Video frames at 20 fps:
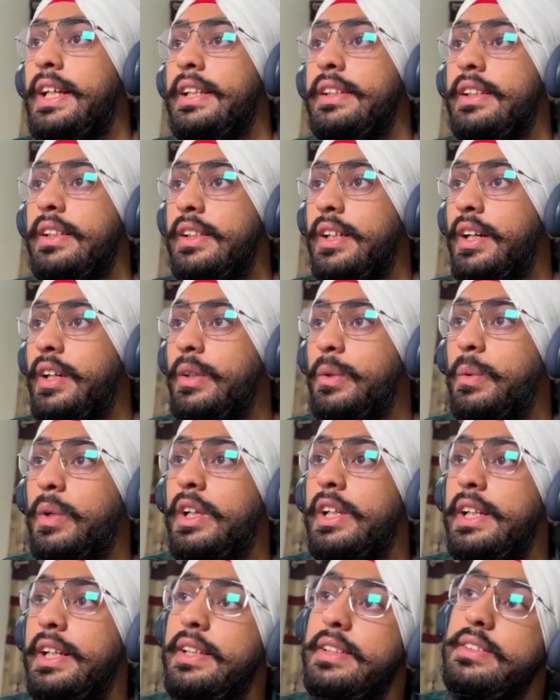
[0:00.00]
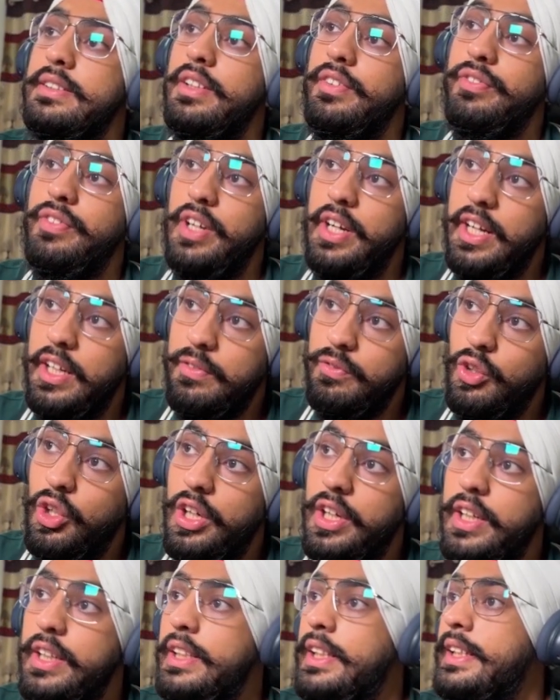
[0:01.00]
The third one is the funding
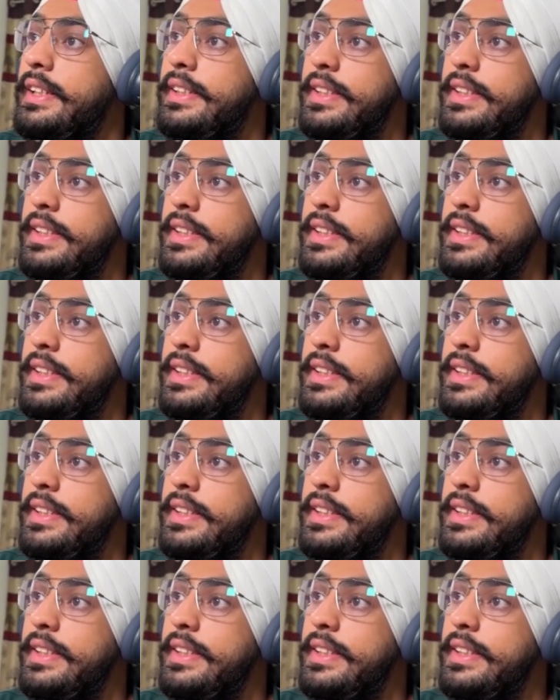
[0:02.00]
wallet.